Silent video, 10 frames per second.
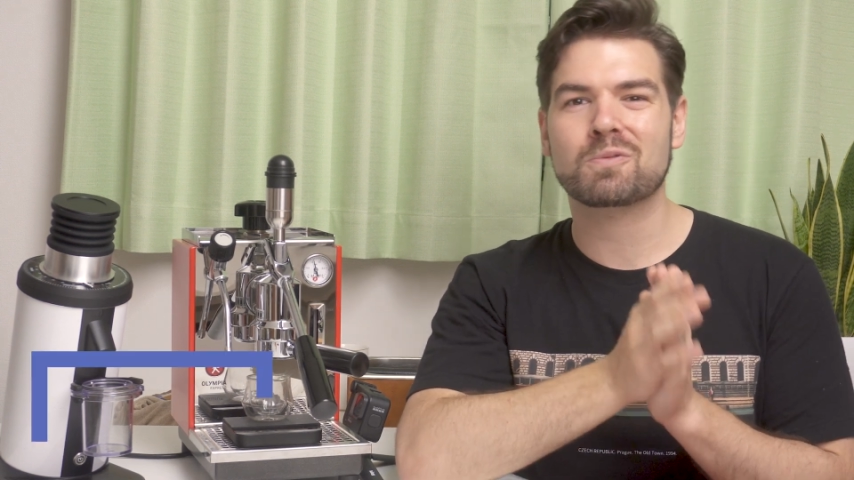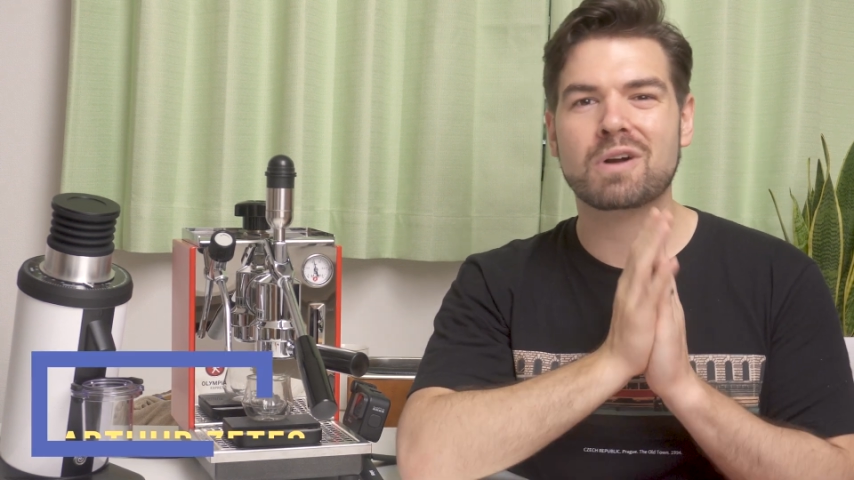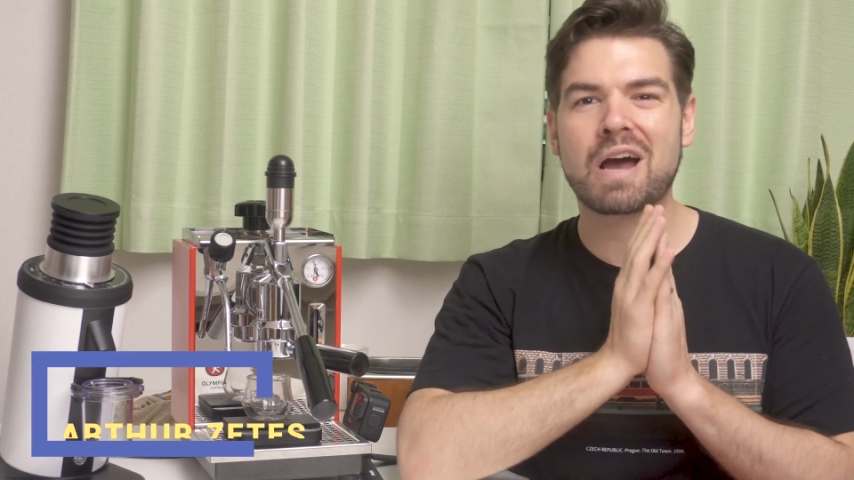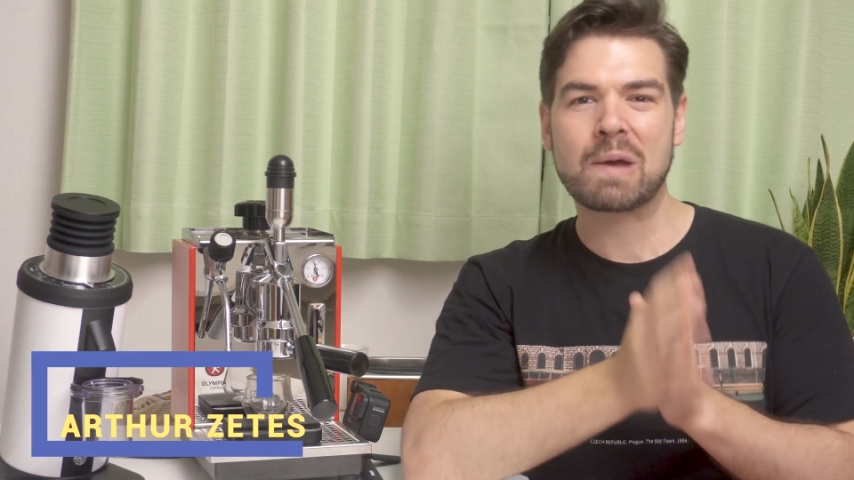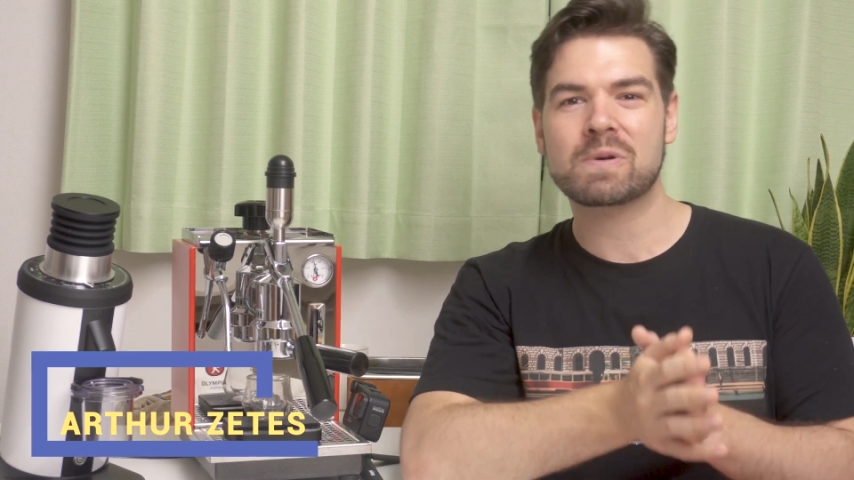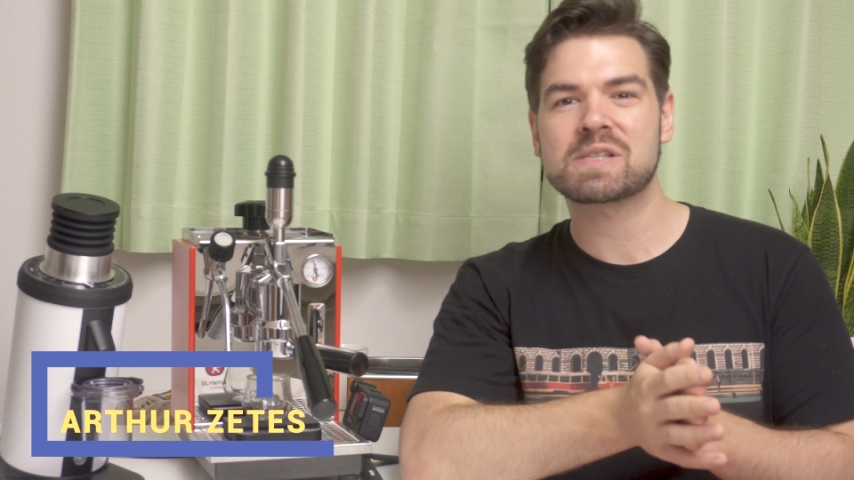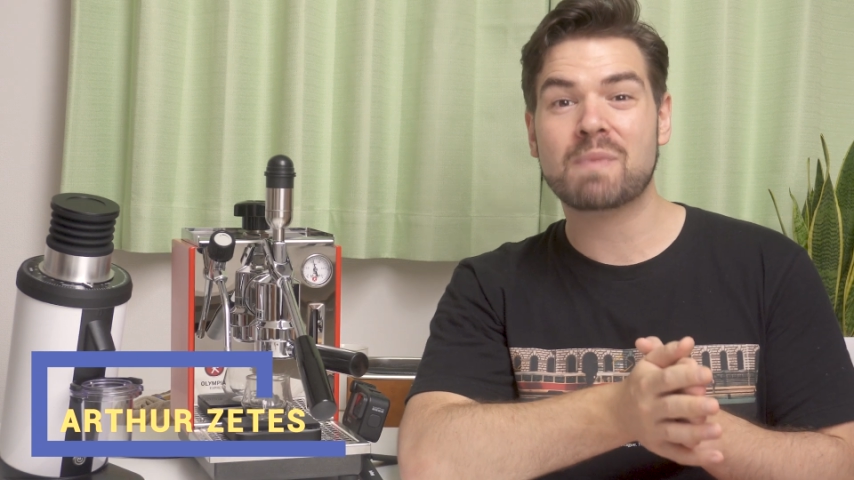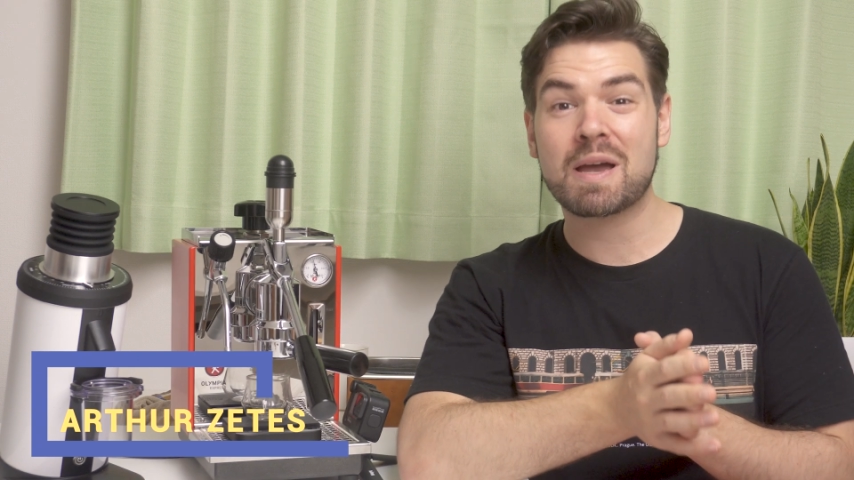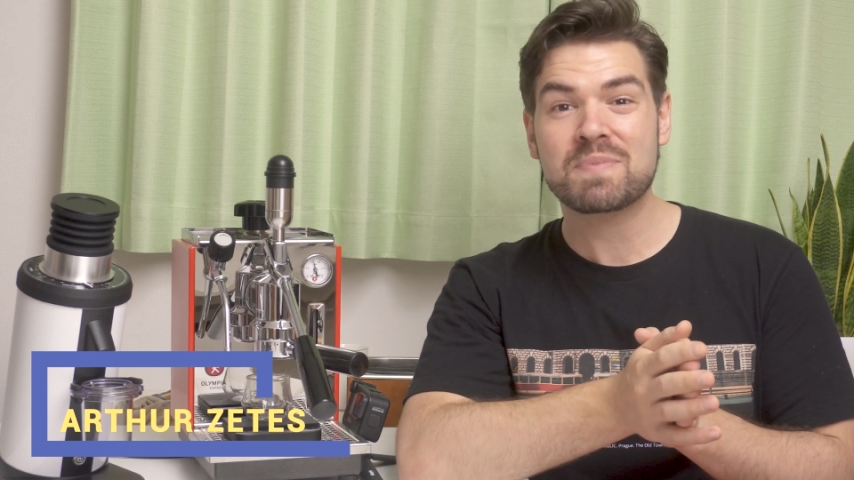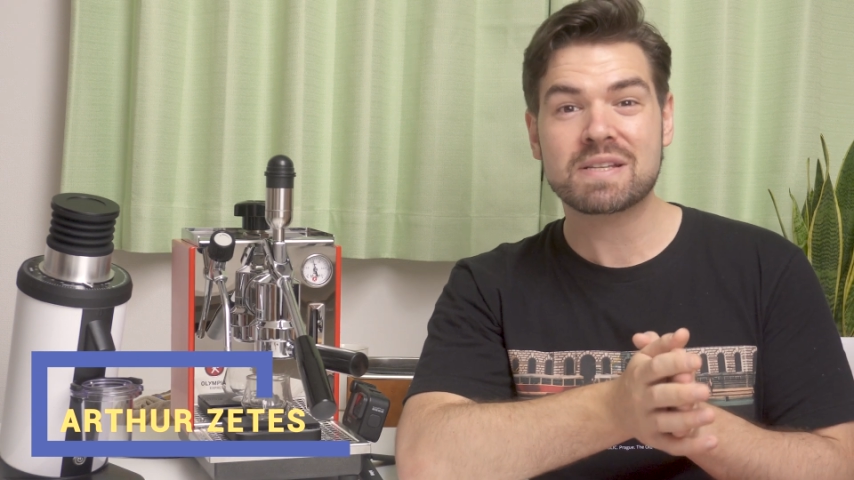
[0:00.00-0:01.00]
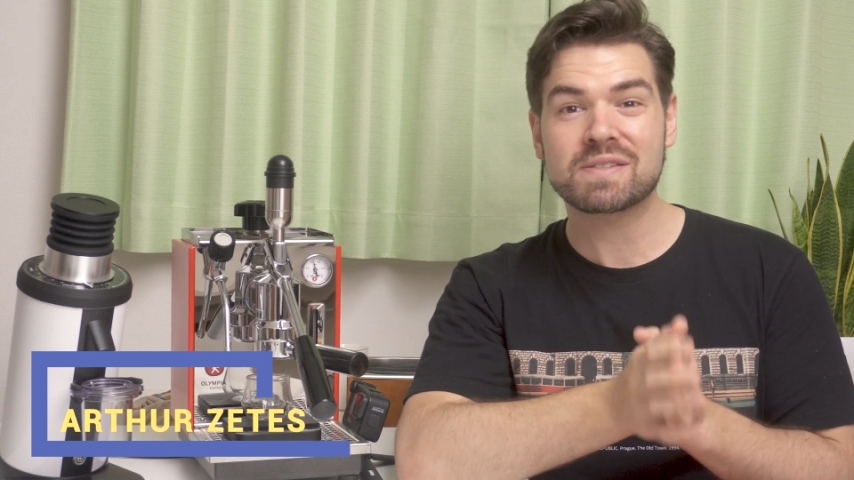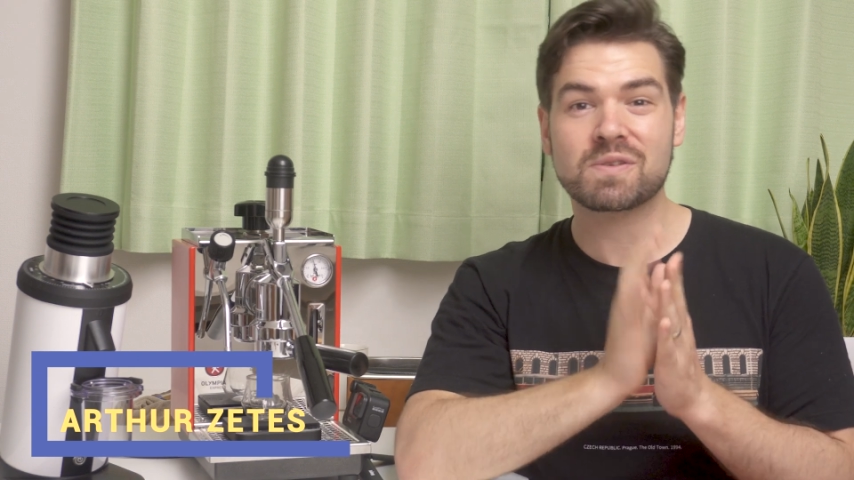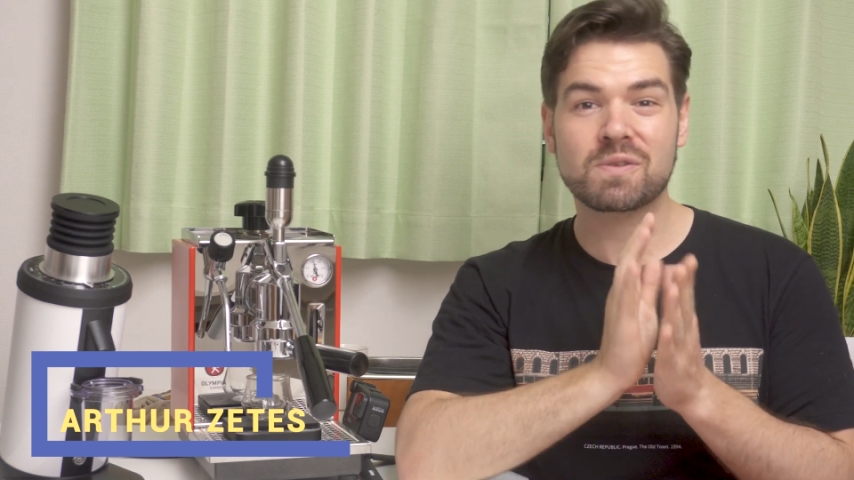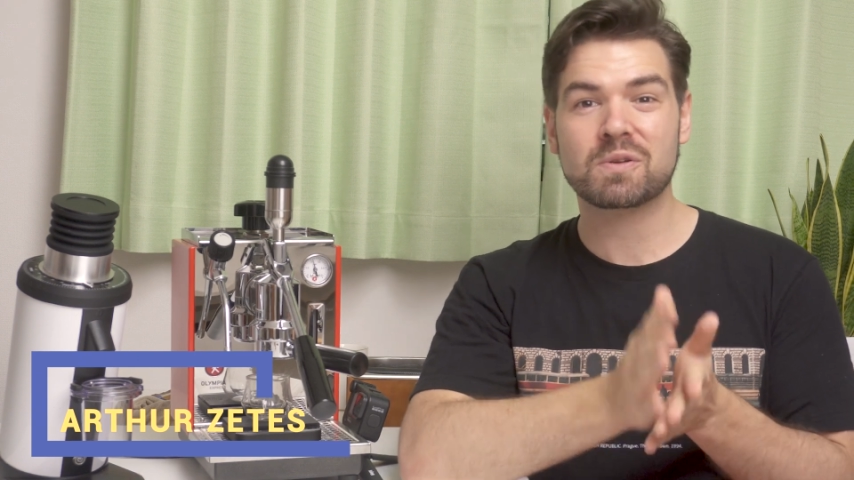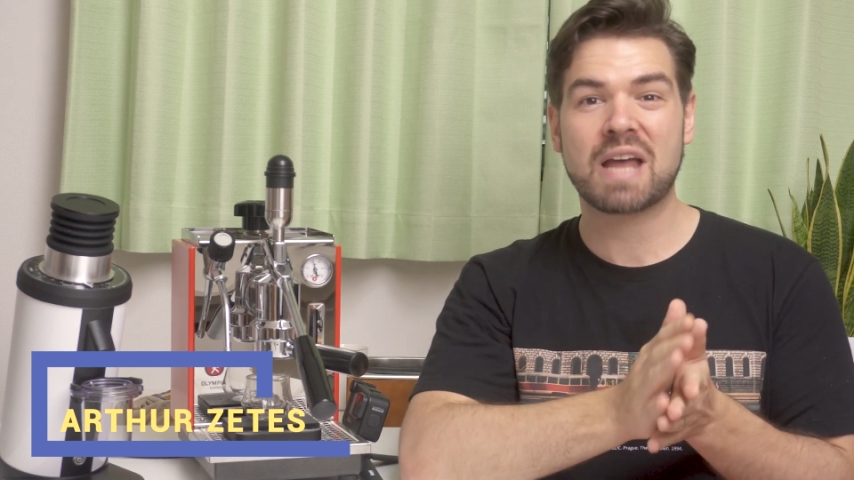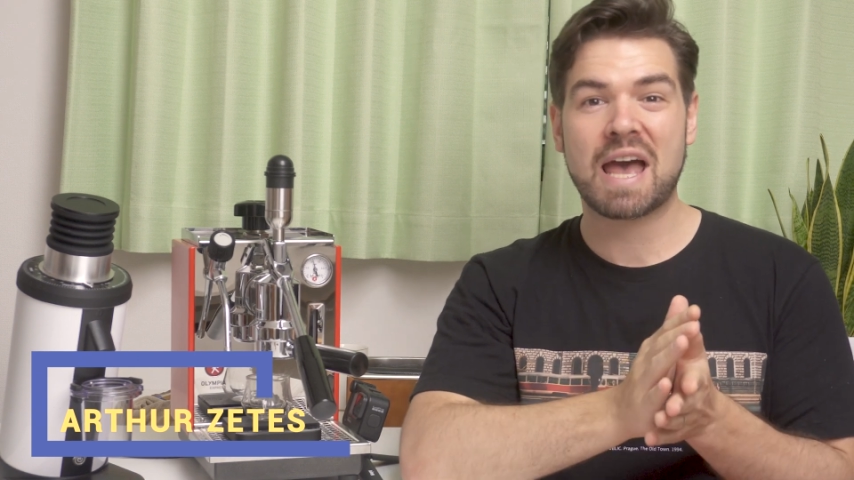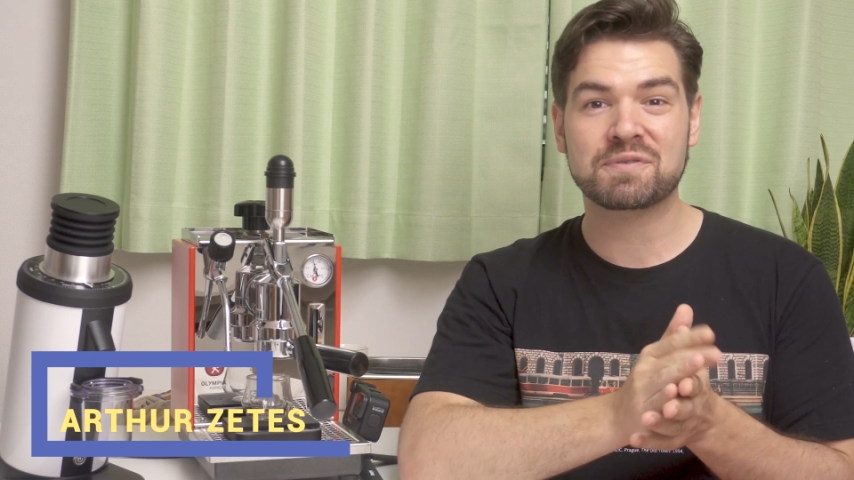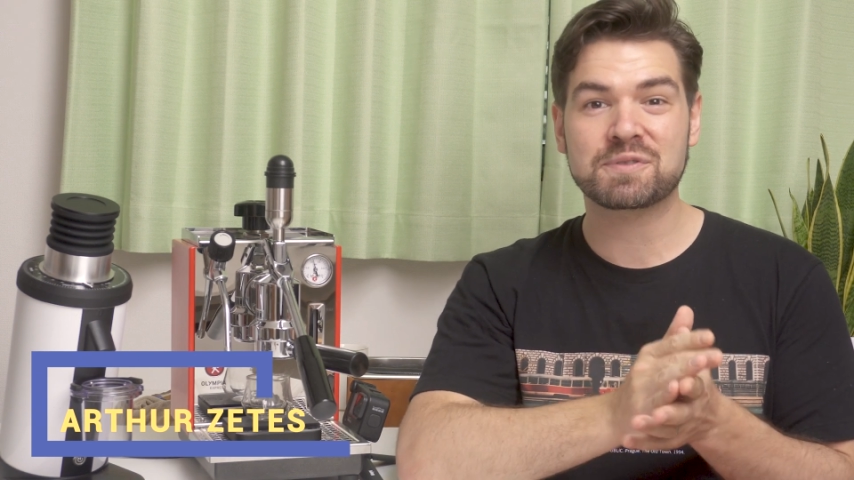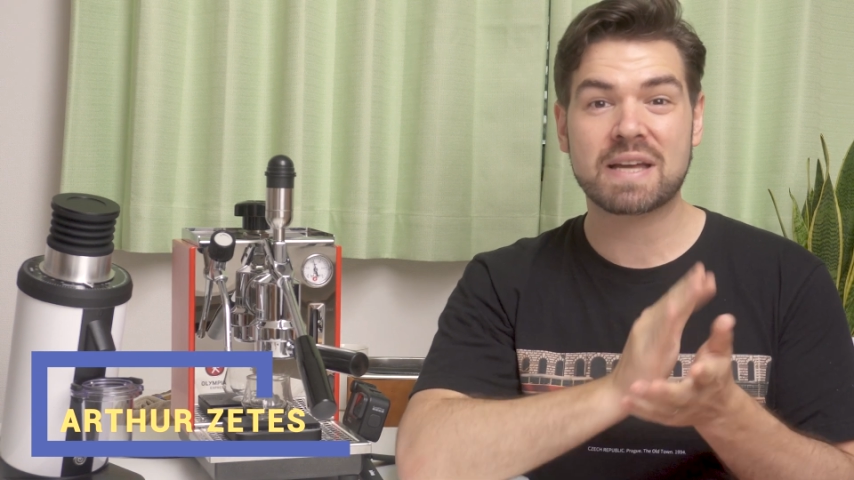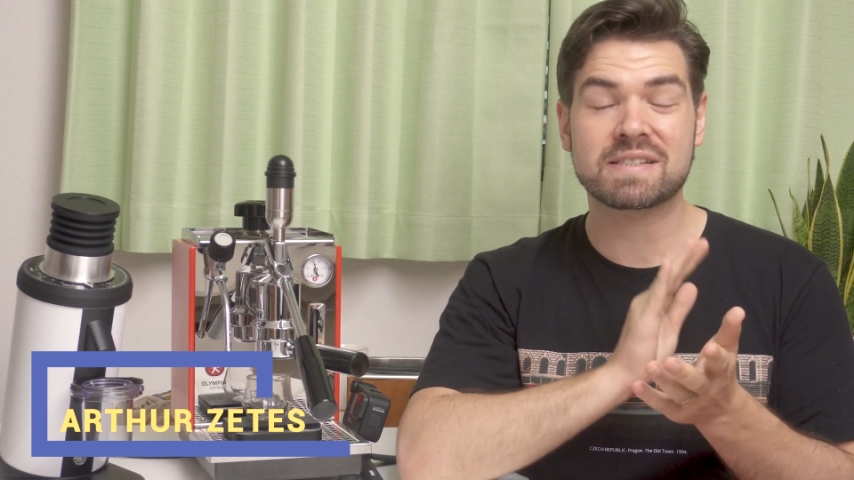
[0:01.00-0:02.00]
where I whisk my beans so you don't have to,